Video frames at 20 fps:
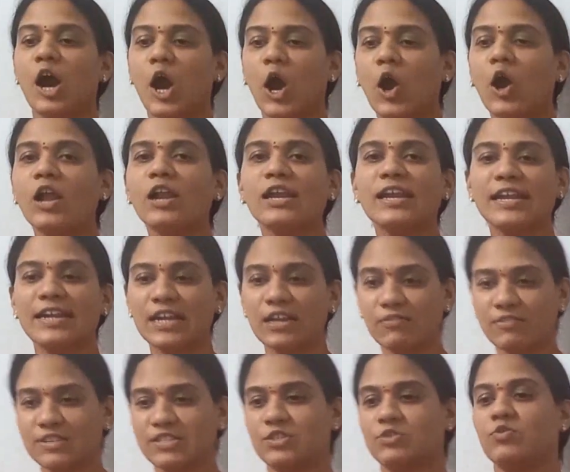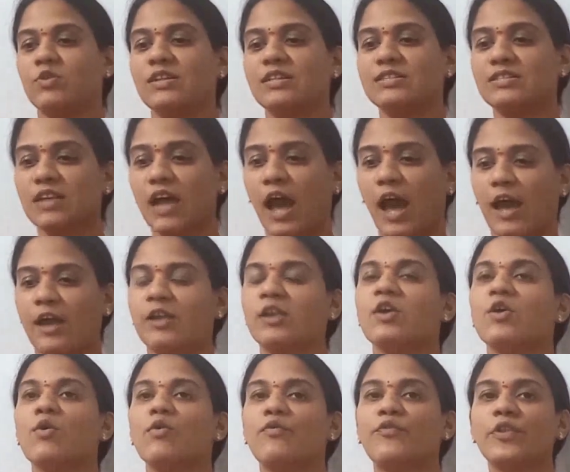all individuals are
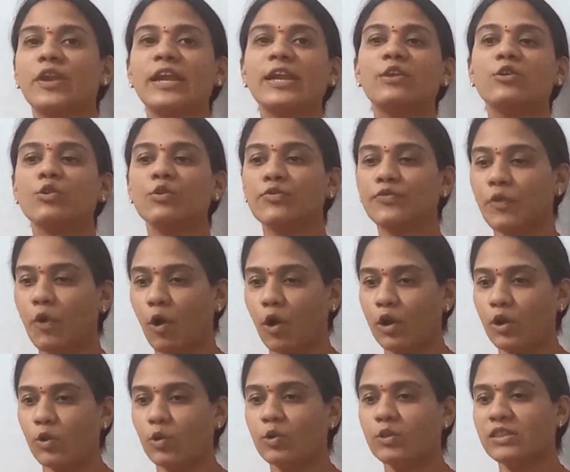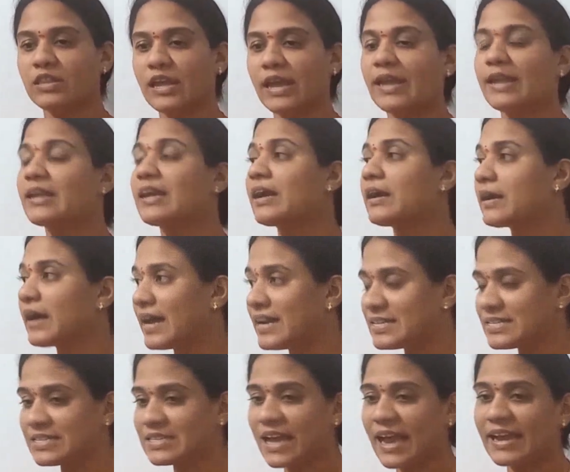free to follow their
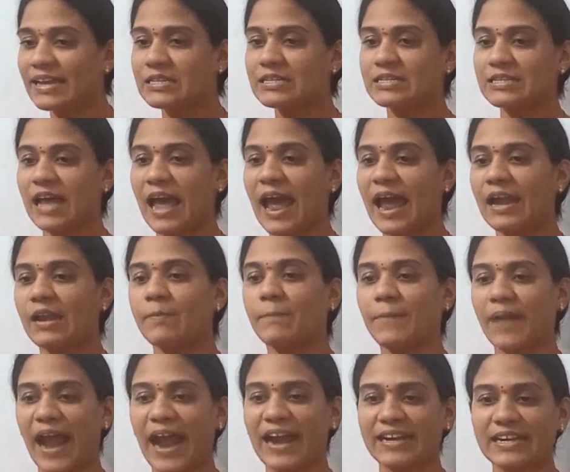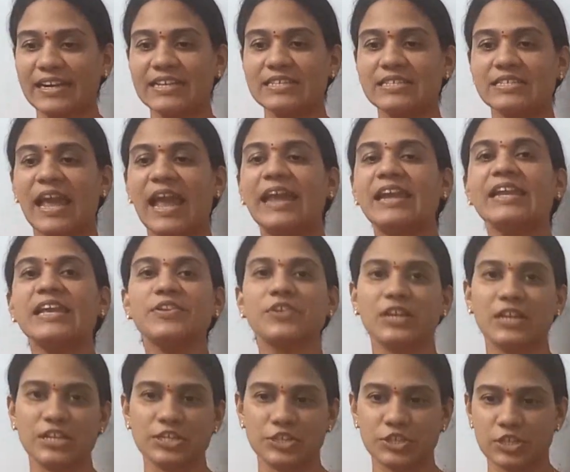conscience and practice any
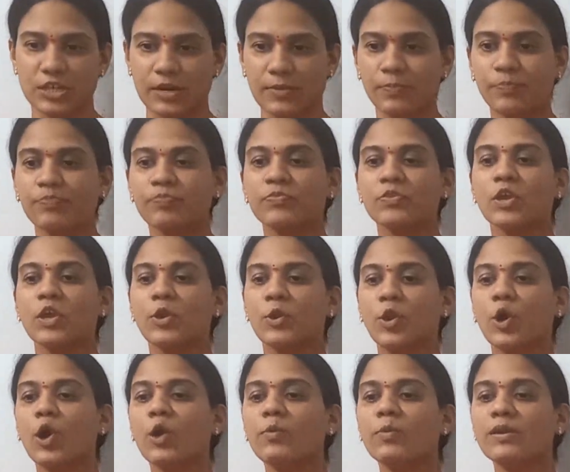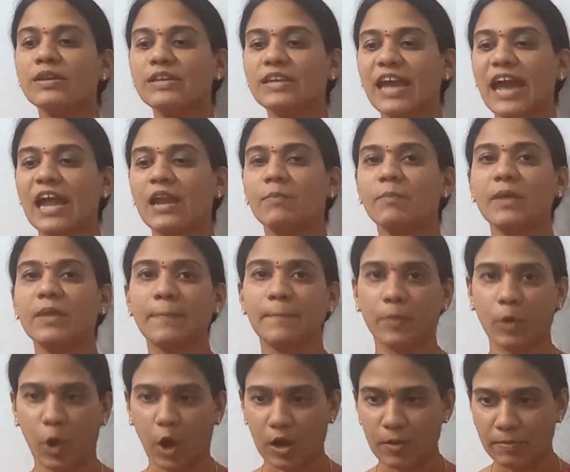religion. No one can be
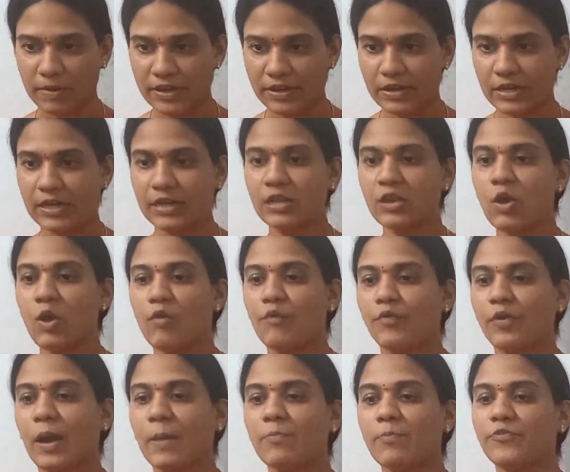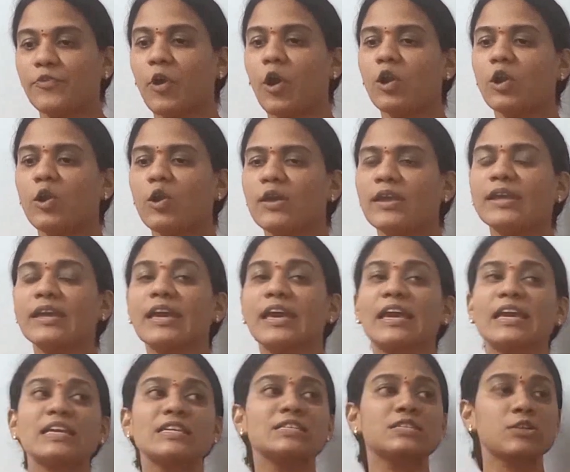prohibited from following
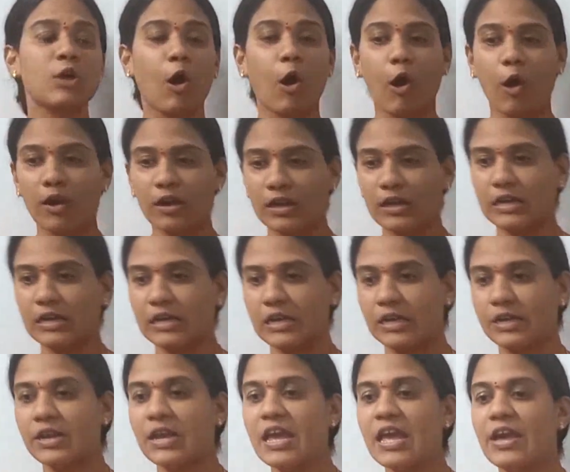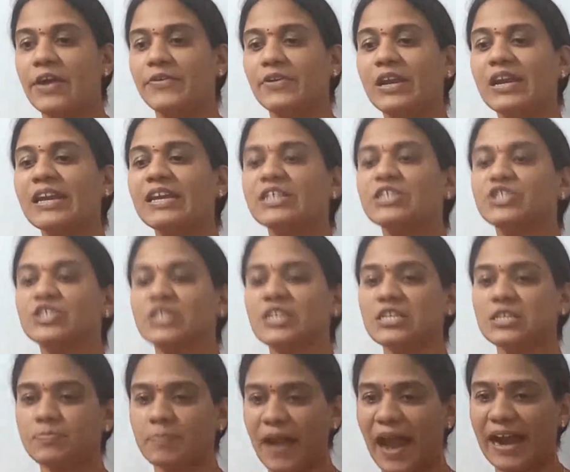his or her
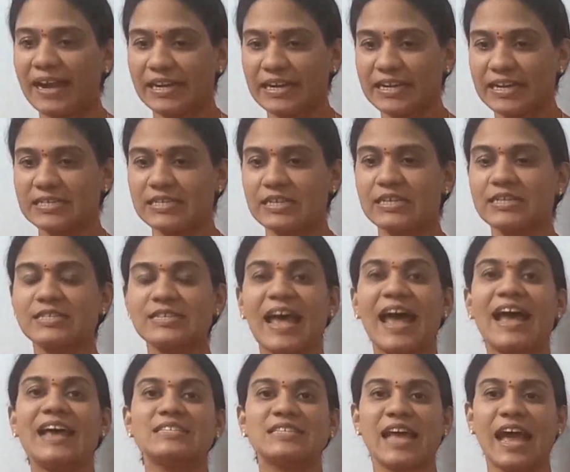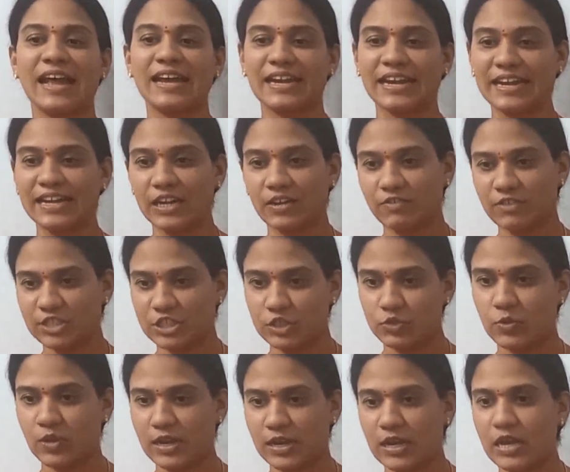religious practices as an
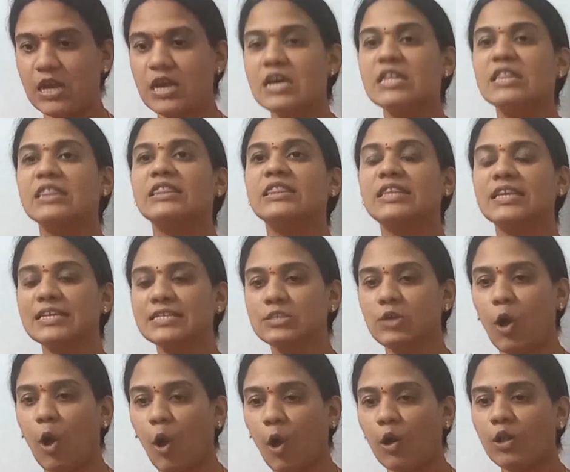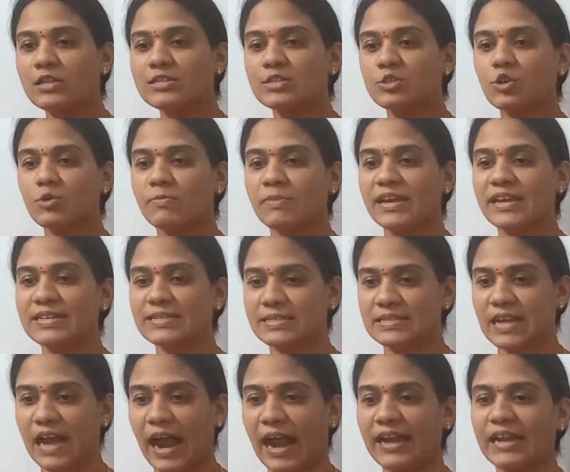individual. This also means
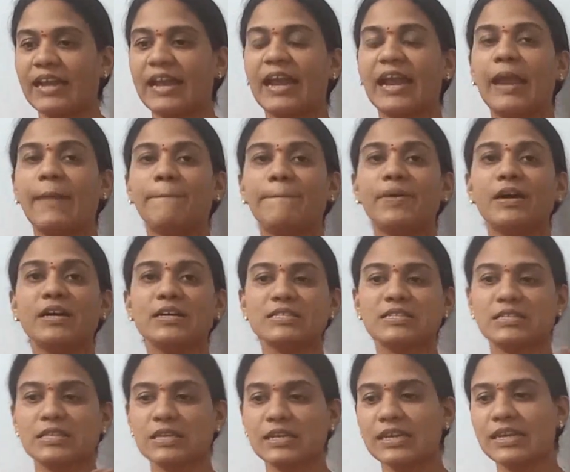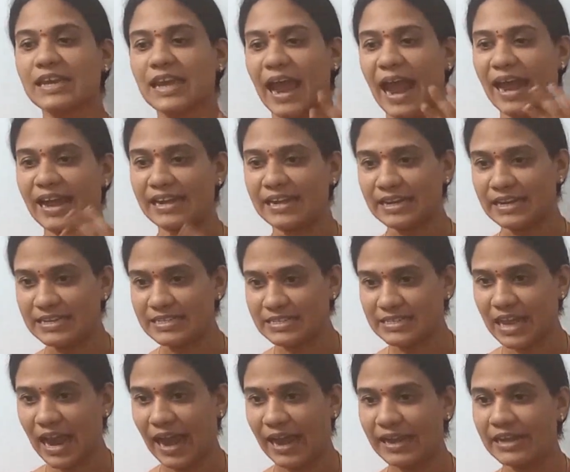that a person can
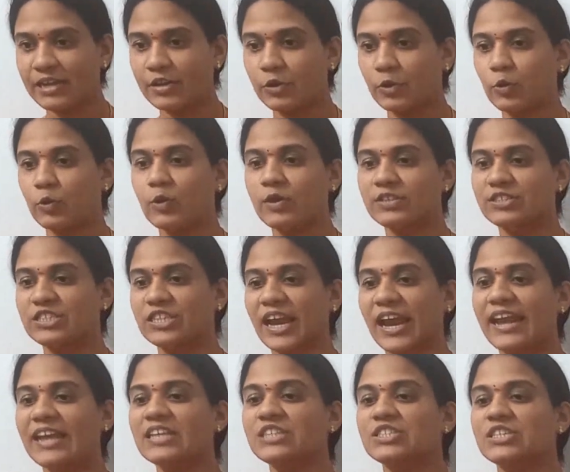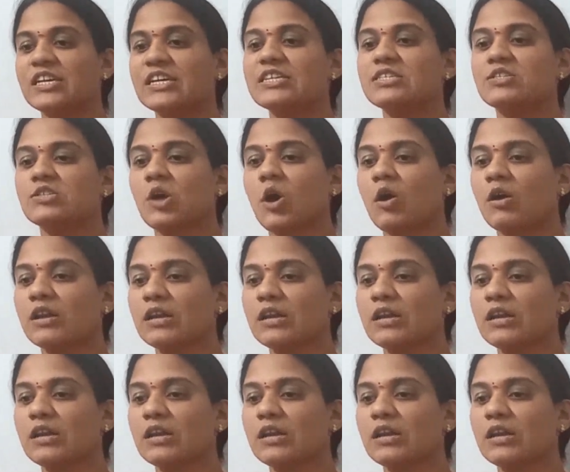decide to change his or